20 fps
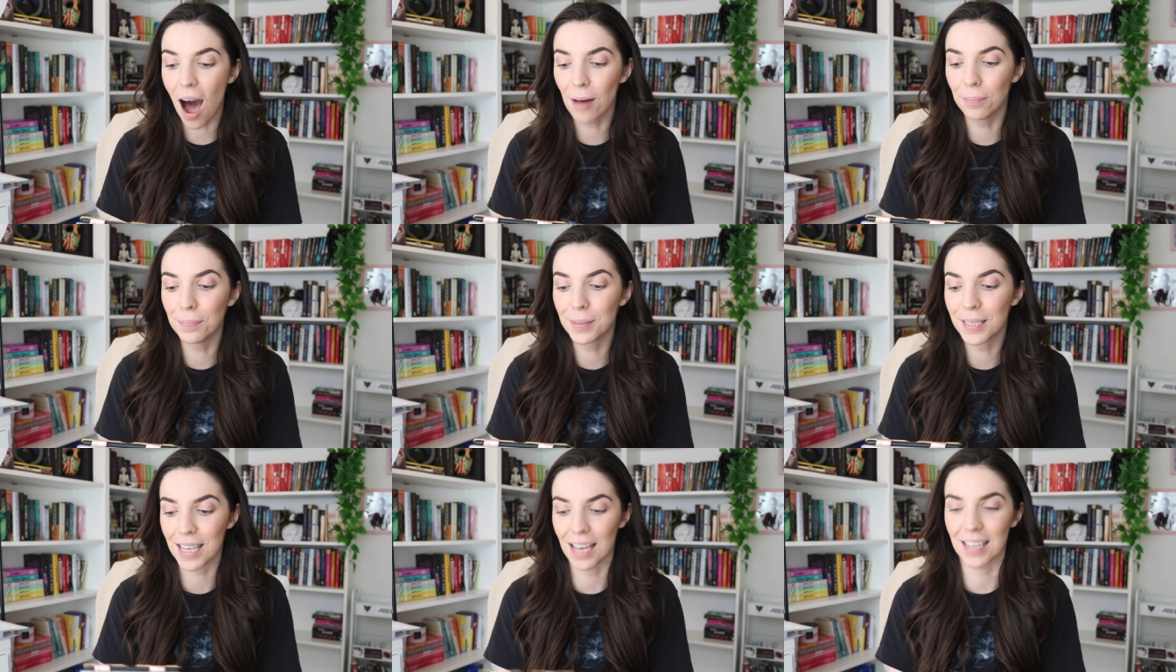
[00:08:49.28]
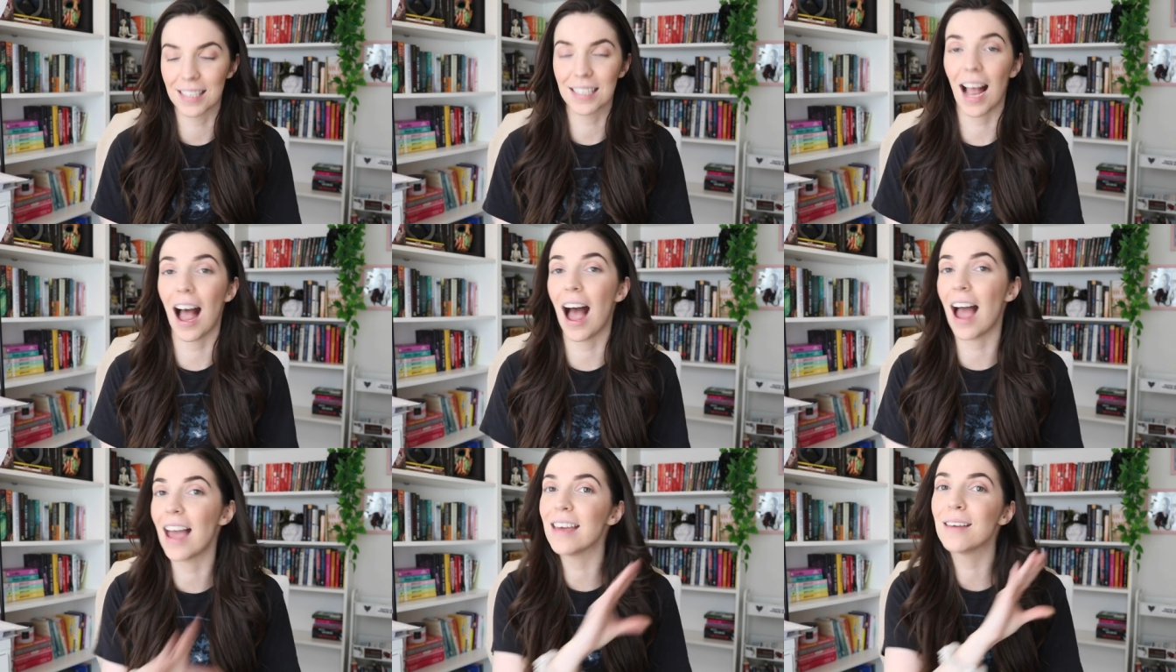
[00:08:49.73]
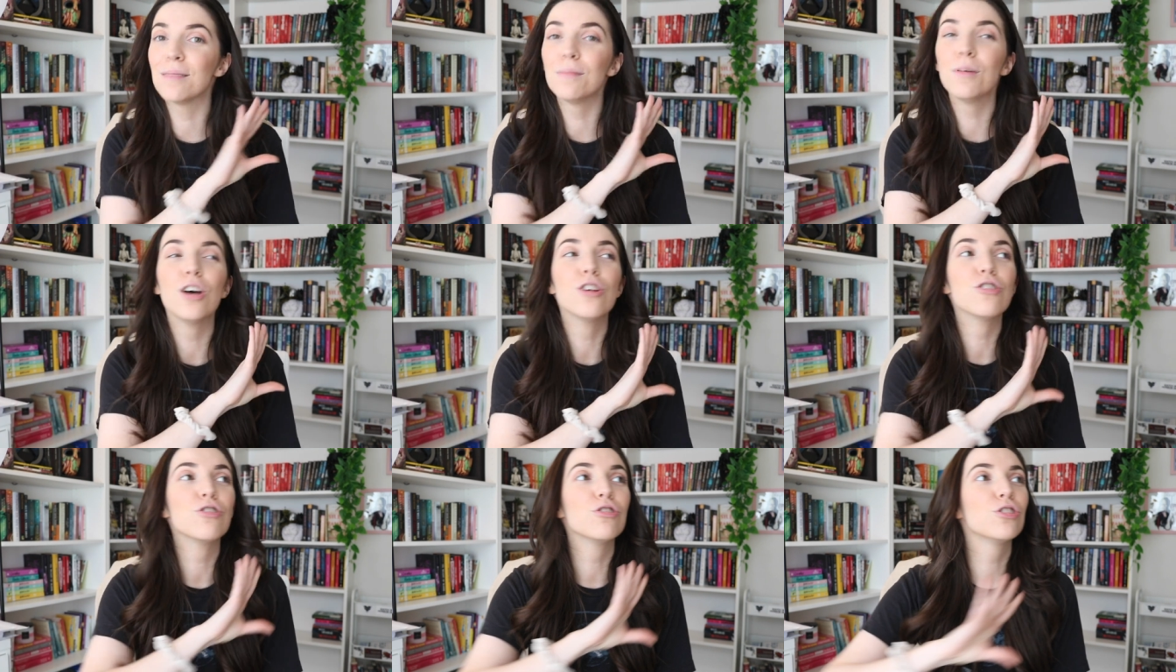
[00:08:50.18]
obsessed. I am
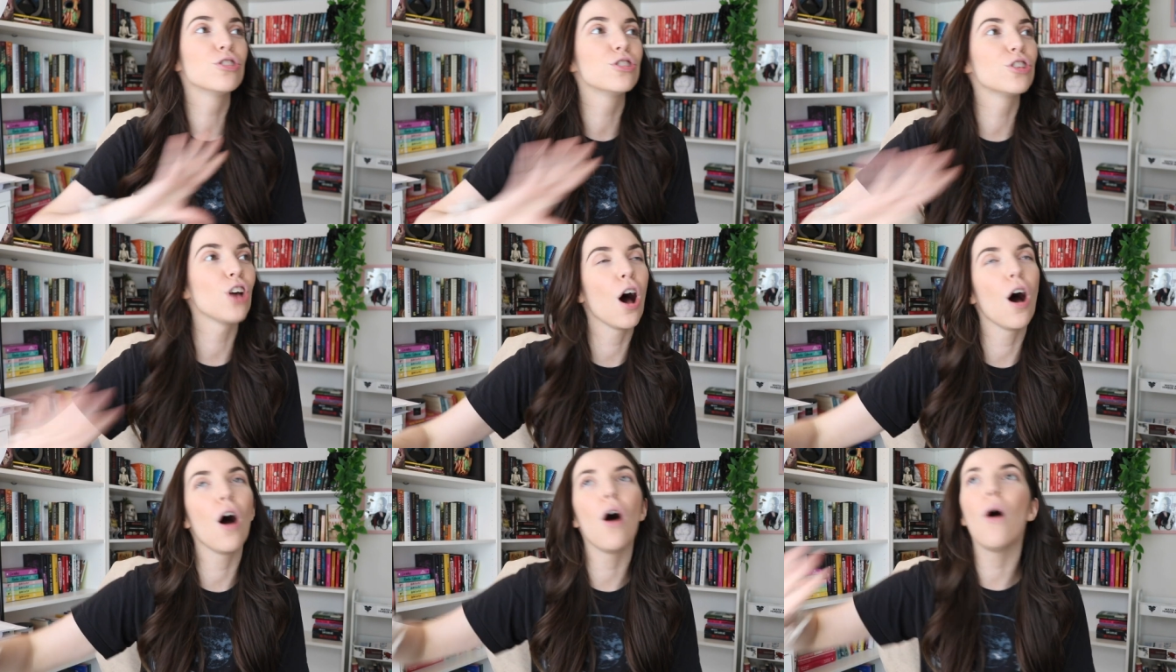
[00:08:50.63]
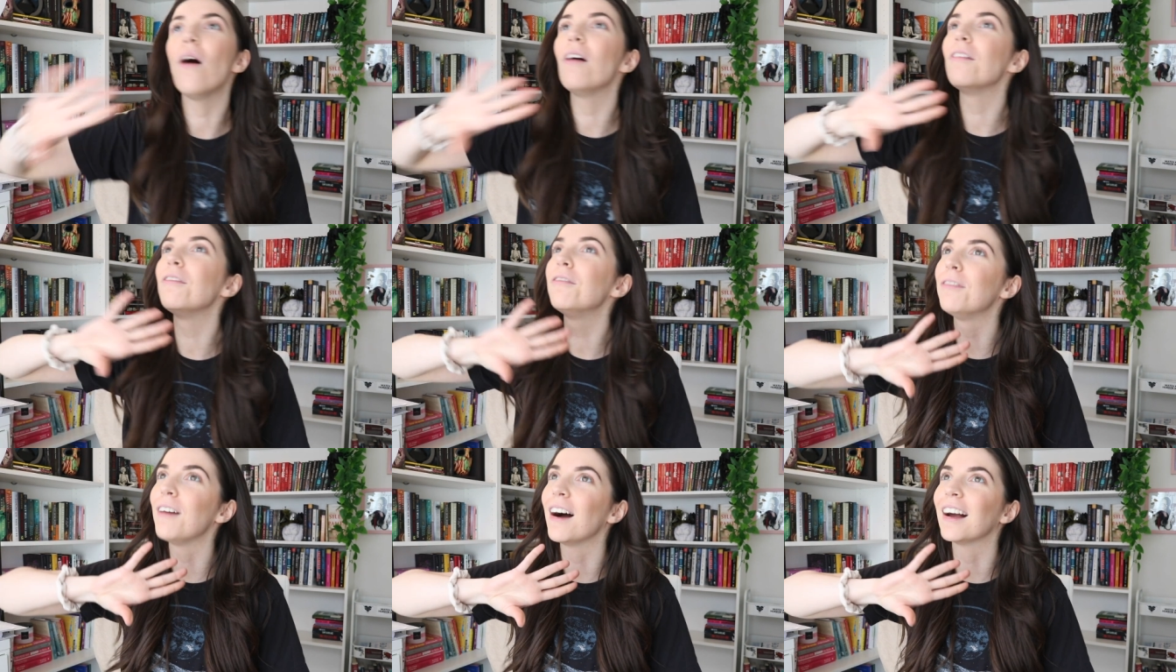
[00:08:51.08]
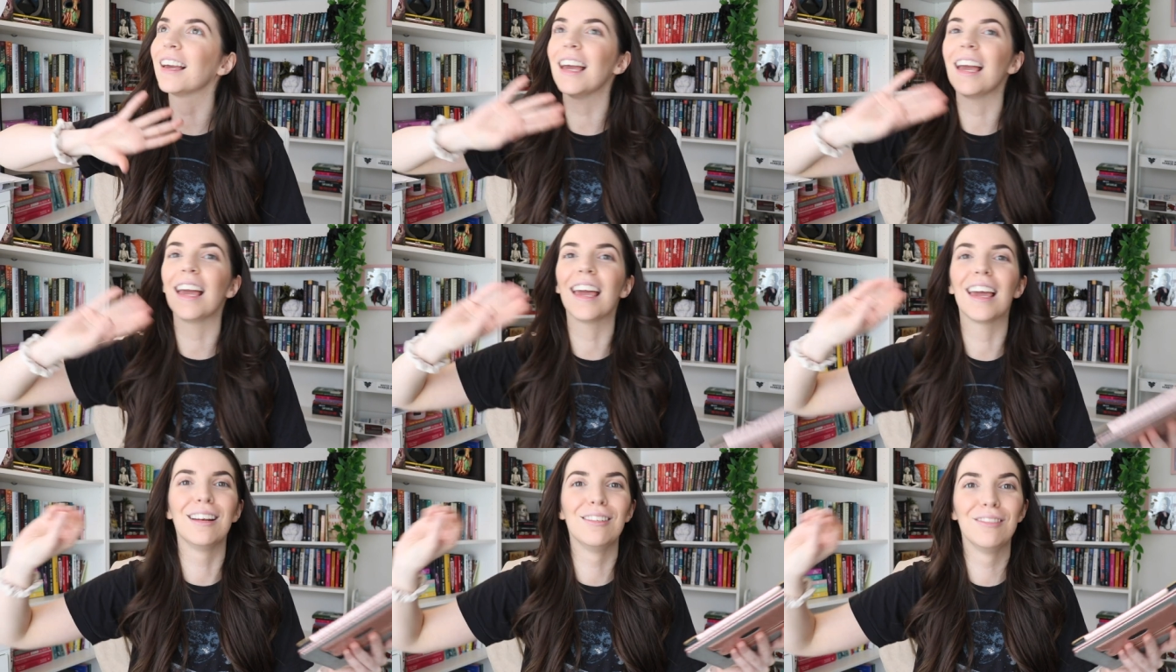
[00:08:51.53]
so
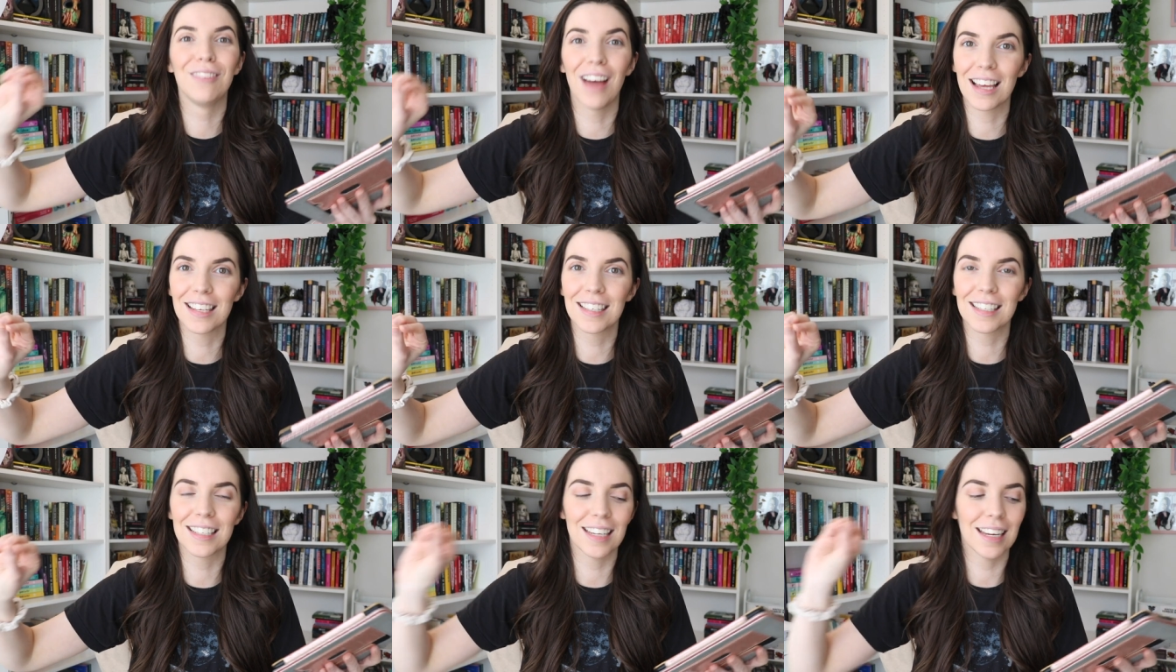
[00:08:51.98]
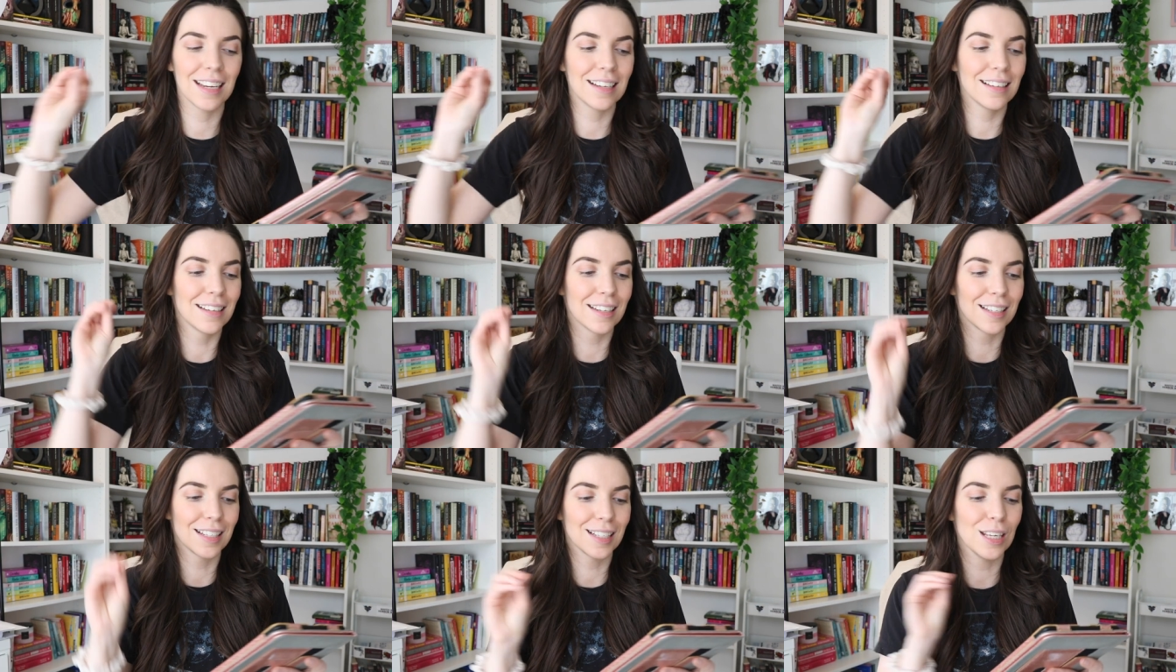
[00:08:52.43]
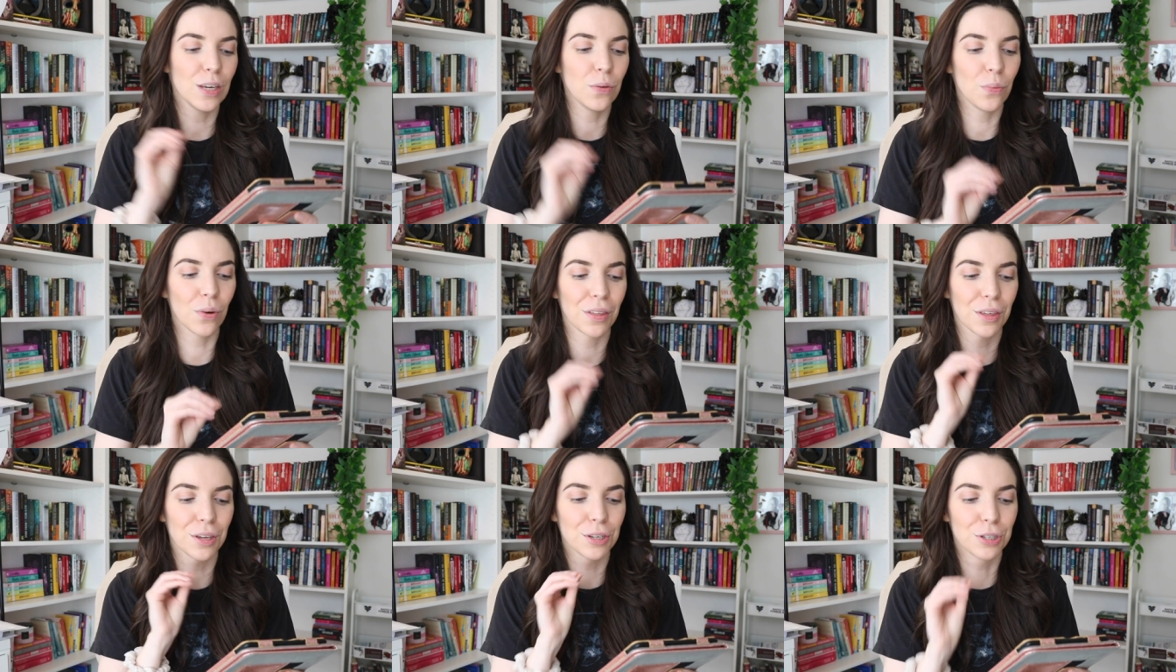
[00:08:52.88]
fucking invested to see
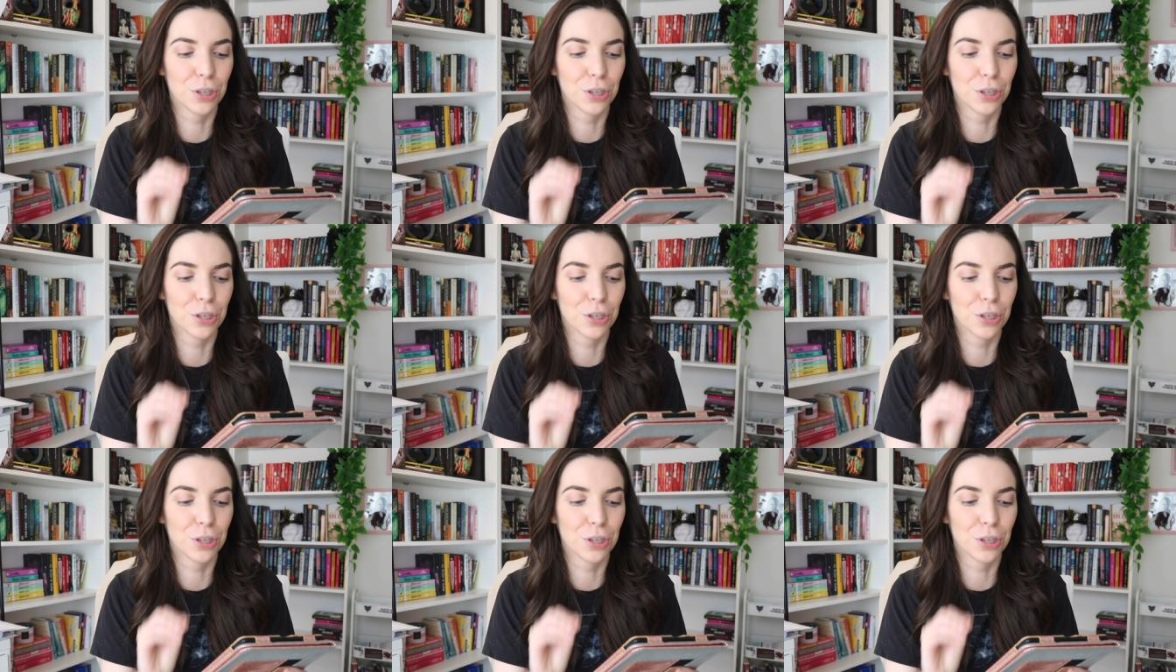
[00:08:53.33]
where this